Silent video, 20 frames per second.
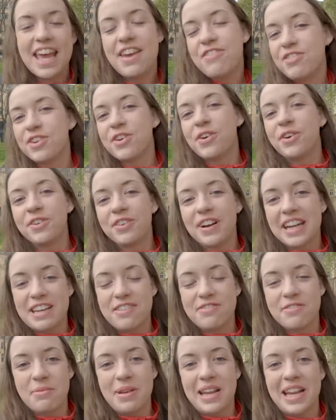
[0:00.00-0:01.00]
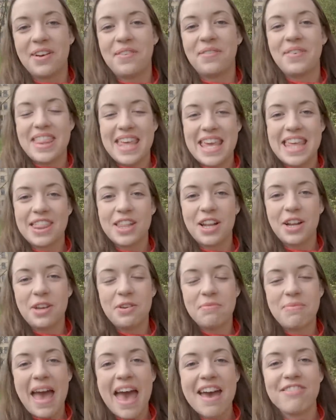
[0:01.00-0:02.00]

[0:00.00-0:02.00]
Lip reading: If you're not already familiar with In The Loop,